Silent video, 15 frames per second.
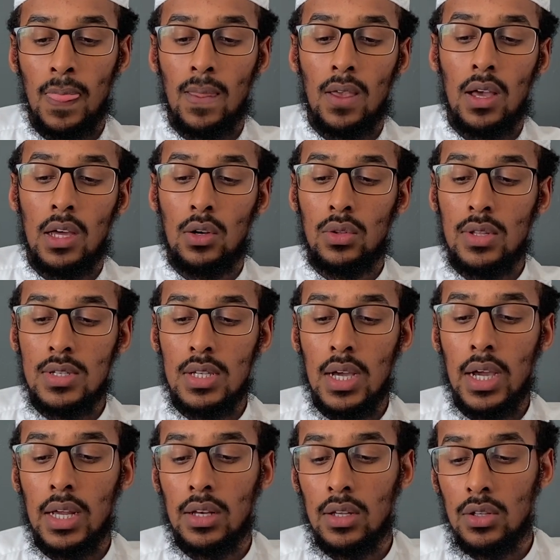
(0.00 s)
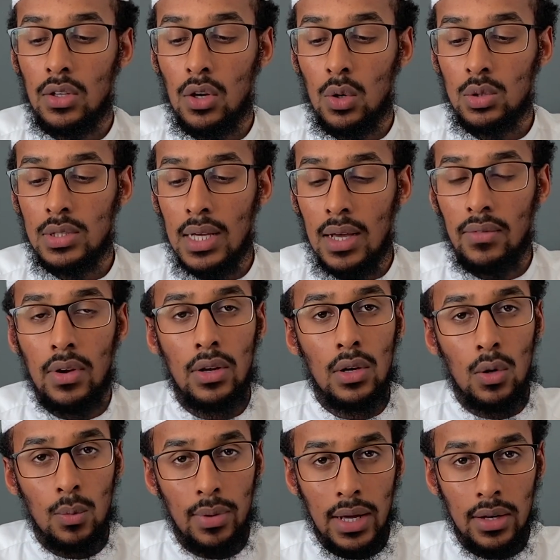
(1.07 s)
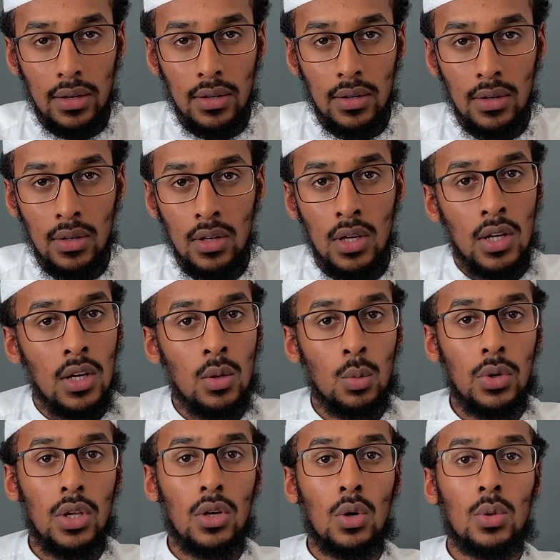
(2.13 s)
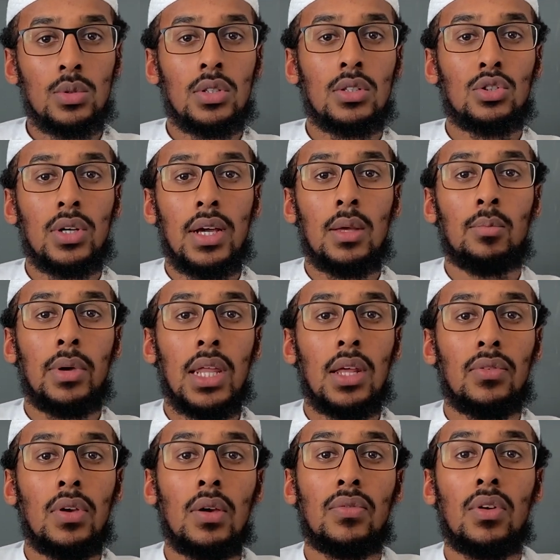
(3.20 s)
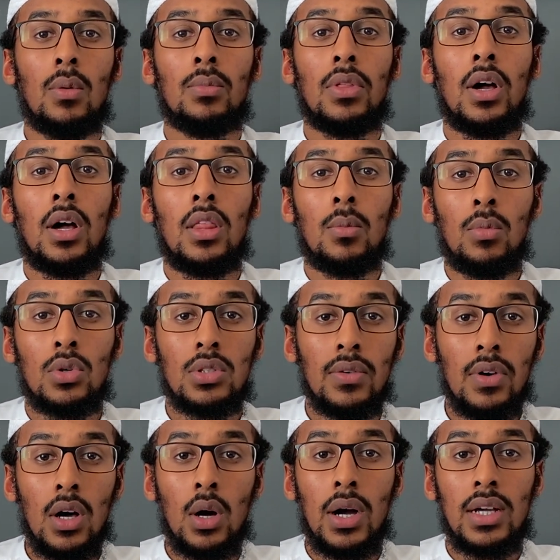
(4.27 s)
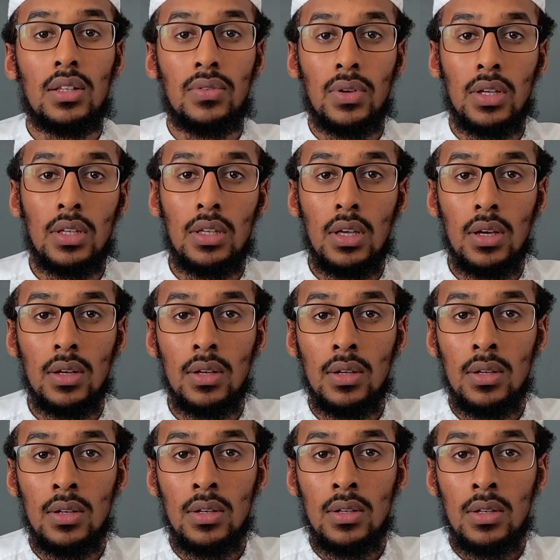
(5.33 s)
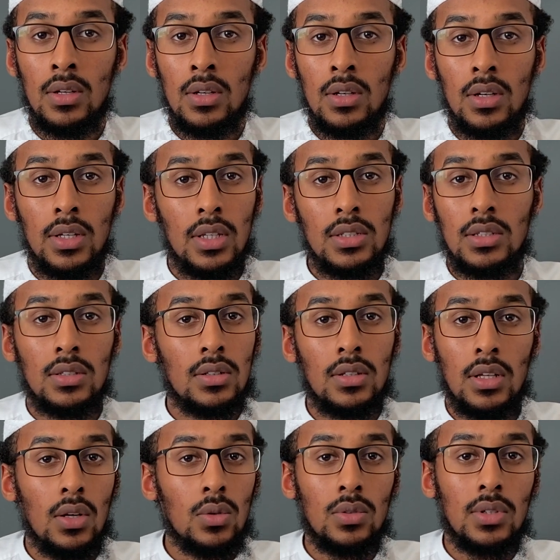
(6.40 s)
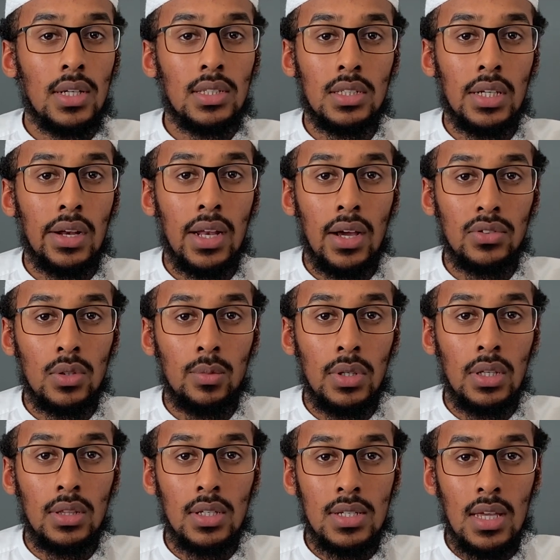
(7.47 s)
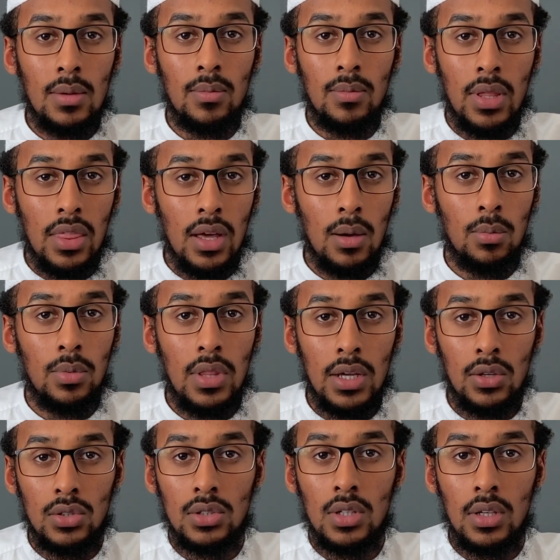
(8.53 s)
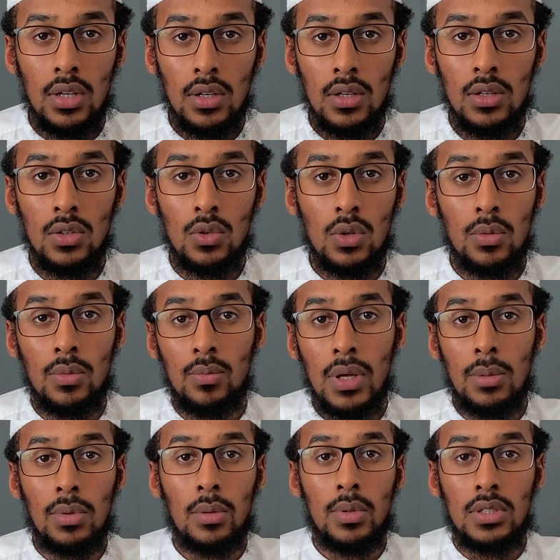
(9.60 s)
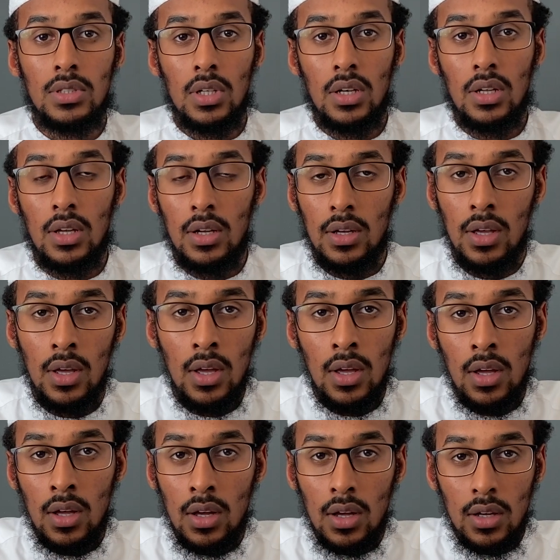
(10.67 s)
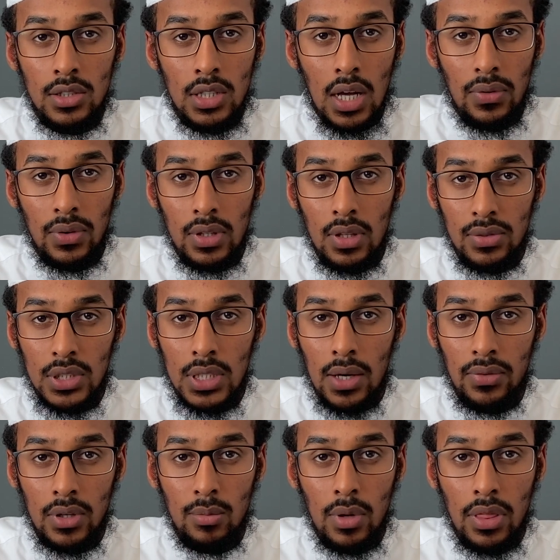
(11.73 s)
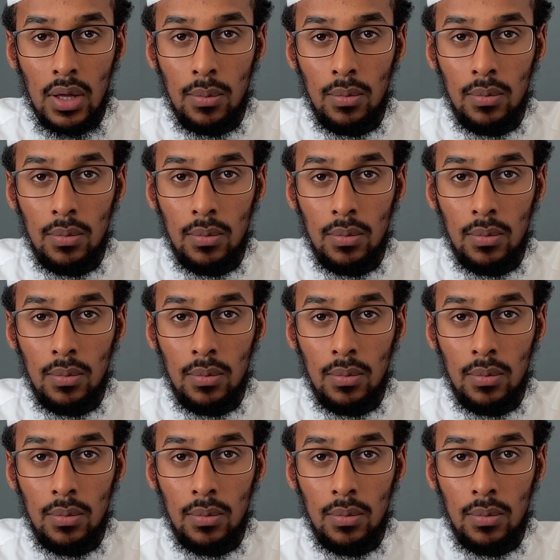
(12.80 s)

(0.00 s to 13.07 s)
And on the side, you're going to have a notepad where you're going to try and benefit from the other books of qawaid al-fiqhiyah. They don't necessarily have to be in the same madhab that you're studying. You can maybe be studying the Shafi'i madhab